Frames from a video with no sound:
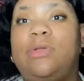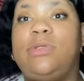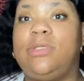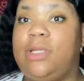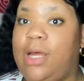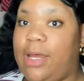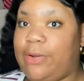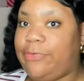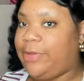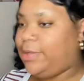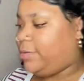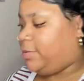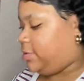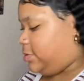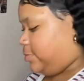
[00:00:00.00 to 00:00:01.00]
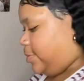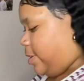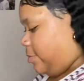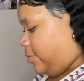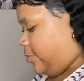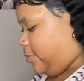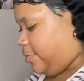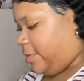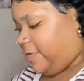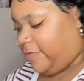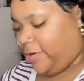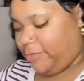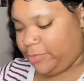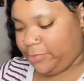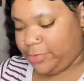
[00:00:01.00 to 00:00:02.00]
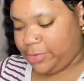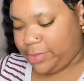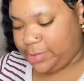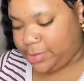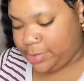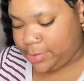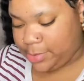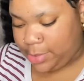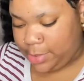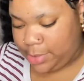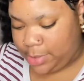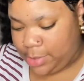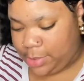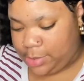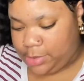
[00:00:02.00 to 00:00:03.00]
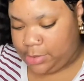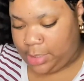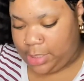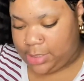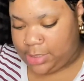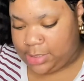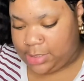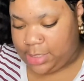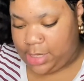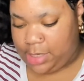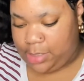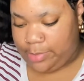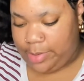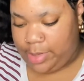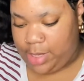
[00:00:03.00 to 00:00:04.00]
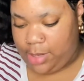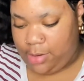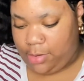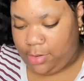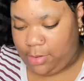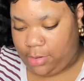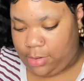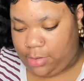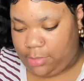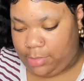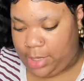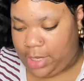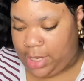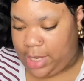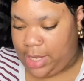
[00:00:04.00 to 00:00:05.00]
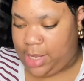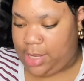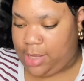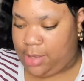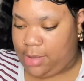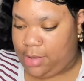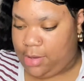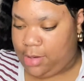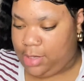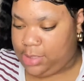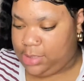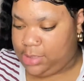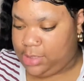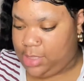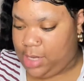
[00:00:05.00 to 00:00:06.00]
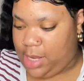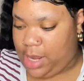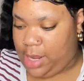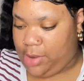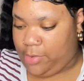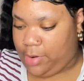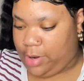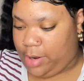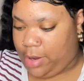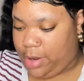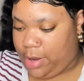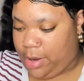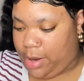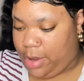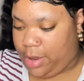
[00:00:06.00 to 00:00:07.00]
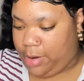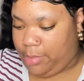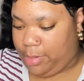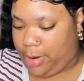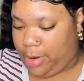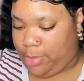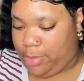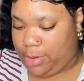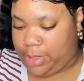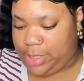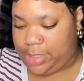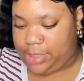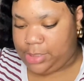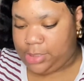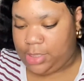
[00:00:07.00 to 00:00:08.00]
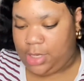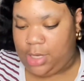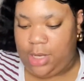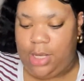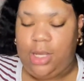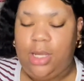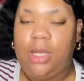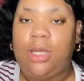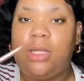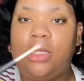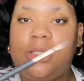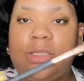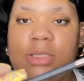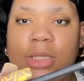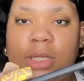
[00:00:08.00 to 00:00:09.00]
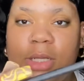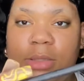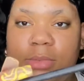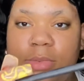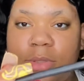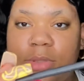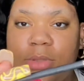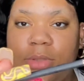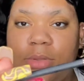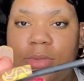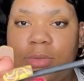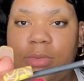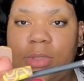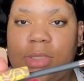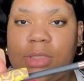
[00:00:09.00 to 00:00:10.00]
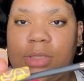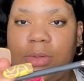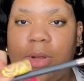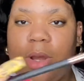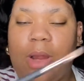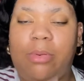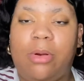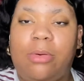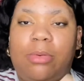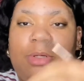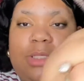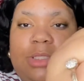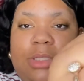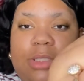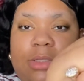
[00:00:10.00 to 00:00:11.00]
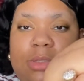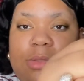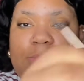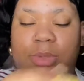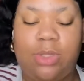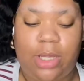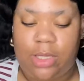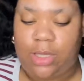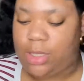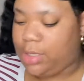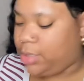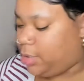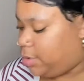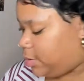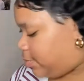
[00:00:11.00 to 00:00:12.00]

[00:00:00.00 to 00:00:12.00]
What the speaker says: a lot of it. This is probably one of my favorite ones. So I just take a bit on my, this is the angled eyebrow brush. And it just comes with the eyebrow brush and the spoolie at the end.